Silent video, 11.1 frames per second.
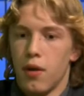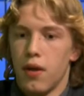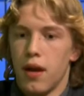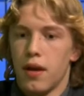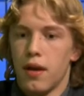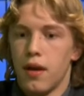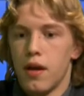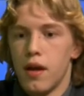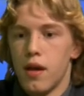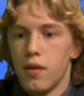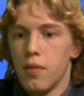like
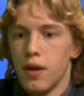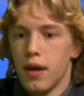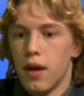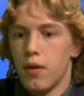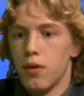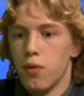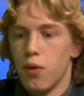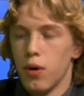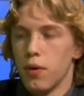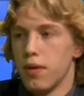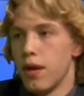being able to
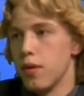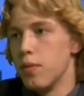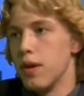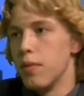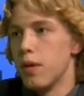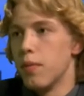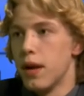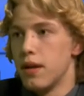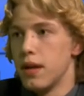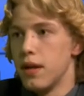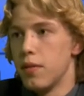work with other people on my
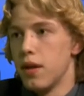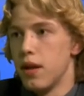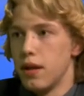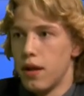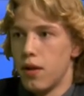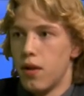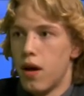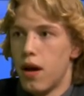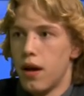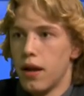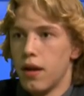team and like get
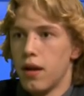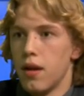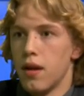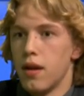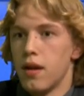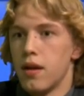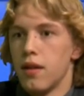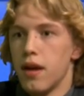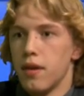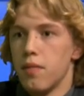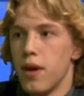along and
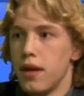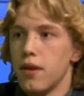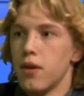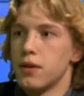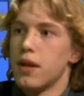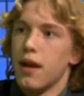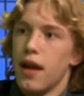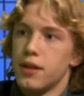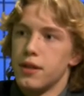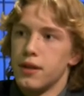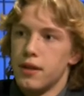like make those
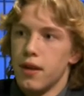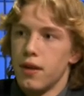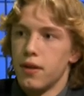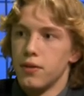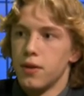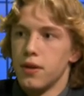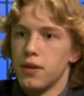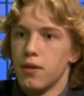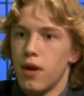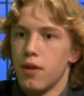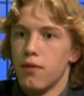connections and like those really
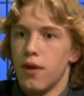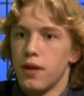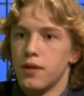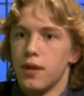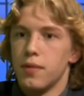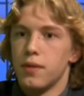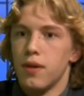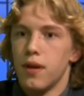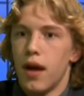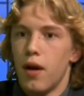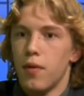strong friendships
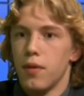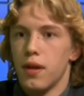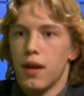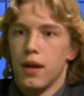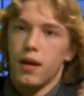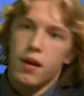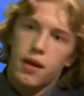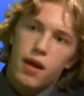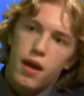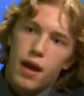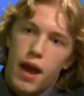will help me like
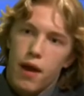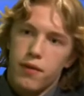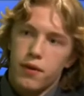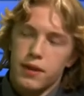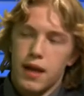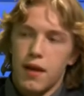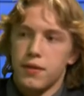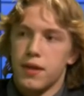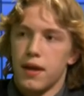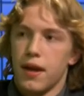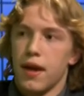after, because
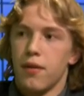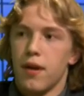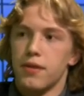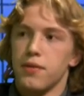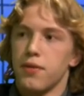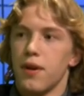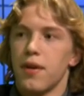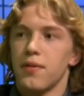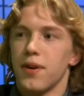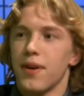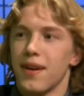obviously I can't wrestle forever.